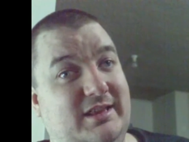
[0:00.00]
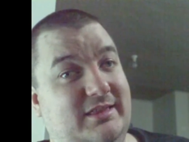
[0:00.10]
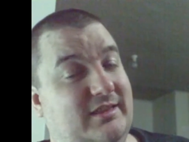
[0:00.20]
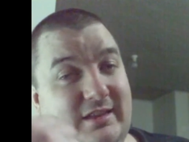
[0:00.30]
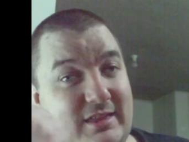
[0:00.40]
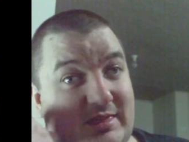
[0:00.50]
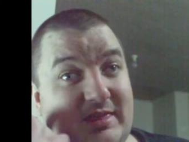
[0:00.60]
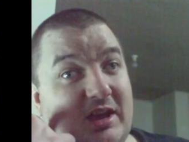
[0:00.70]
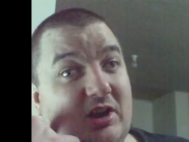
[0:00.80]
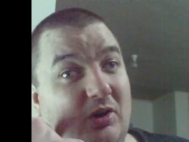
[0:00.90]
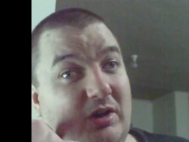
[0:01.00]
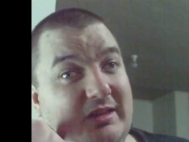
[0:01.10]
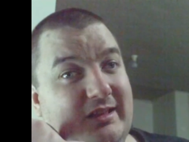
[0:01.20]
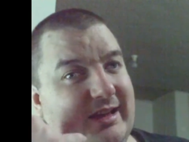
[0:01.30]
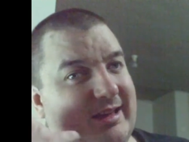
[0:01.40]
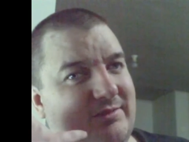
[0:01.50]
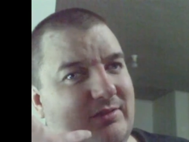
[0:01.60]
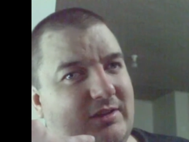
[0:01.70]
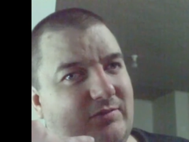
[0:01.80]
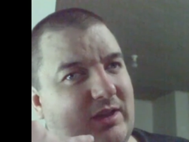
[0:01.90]
and they're like,
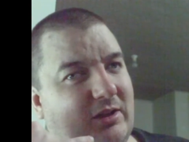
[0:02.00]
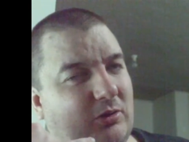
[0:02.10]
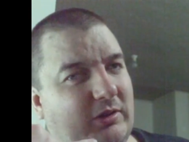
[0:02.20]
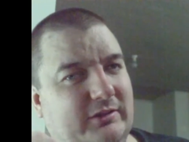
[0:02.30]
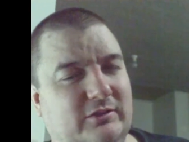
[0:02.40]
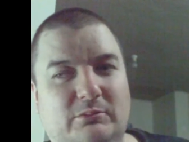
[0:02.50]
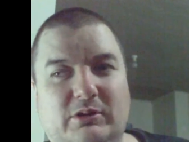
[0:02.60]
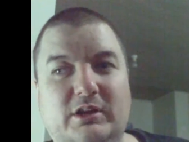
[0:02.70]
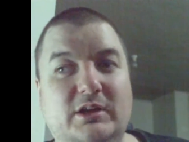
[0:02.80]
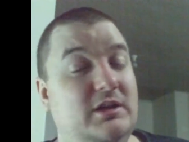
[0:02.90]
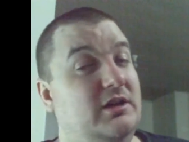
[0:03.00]
even if they're calling someone,